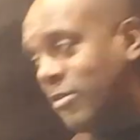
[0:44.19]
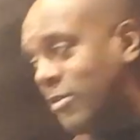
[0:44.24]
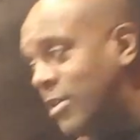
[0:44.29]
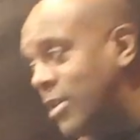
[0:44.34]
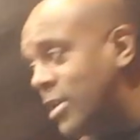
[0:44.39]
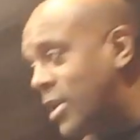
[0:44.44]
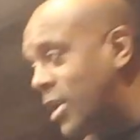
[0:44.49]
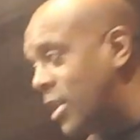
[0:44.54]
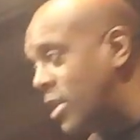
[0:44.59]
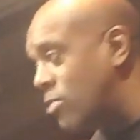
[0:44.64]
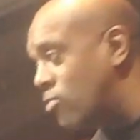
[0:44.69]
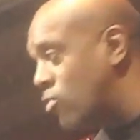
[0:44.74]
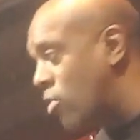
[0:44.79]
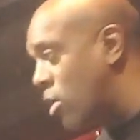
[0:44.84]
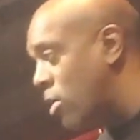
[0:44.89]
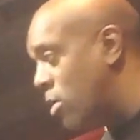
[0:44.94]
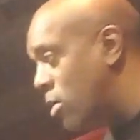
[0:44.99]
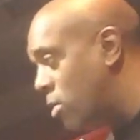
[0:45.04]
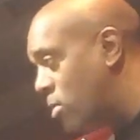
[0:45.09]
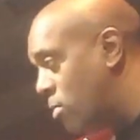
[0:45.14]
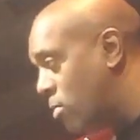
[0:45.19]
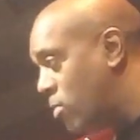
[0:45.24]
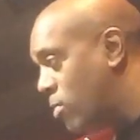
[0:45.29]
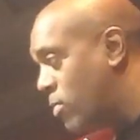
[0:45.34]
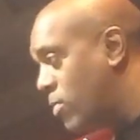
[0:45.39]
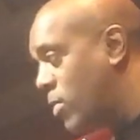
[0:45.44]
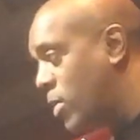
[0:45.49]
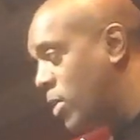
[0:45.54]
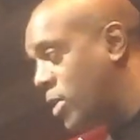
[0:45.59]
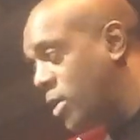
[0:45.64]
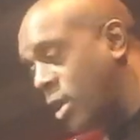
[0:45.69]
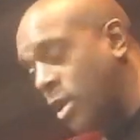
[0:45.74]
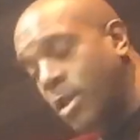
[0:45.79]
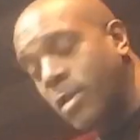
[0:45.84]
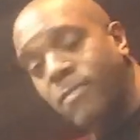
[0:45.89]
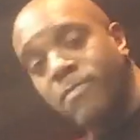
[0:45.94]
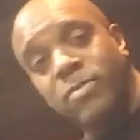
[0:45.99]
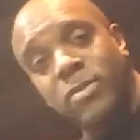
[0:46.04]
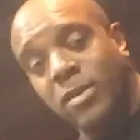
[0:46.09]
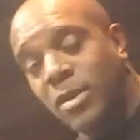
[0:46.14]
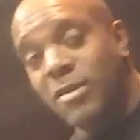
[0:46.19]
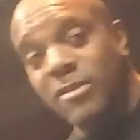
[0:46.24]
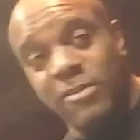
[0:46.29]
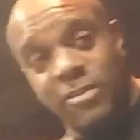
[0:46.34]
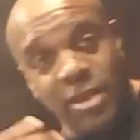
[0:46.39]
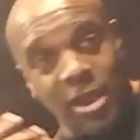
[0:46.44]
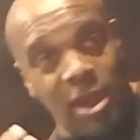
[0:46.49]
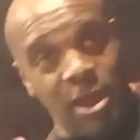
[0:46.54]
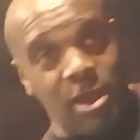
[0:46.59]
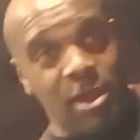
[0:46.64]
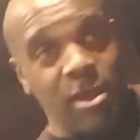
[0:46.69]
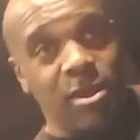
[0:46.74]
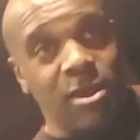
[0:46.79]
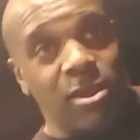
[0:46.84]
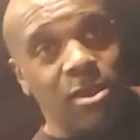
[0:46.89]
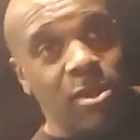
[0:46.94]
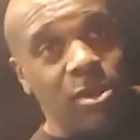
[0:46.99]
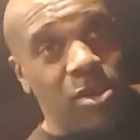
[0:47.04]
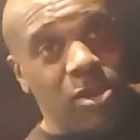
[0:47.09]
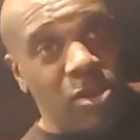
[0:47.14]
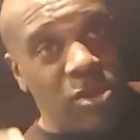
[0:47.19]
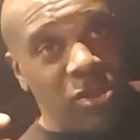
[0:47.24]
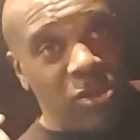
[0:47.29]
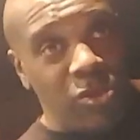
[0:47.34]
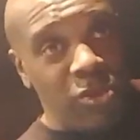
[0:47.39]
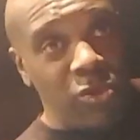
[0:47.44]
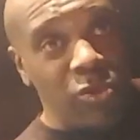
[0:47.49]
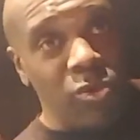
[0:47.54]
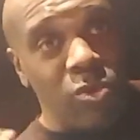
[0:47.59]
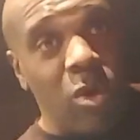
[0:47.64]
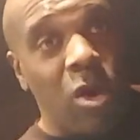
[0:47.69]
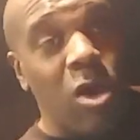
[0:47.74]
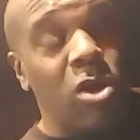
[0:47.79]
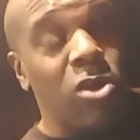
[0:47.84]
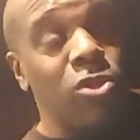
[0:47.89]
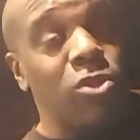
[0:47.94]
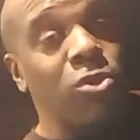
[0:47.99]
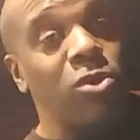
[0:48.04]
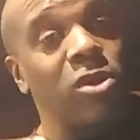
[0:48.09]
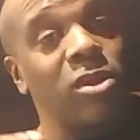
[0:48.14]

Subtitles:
actually get it wrong, okay? Is that you are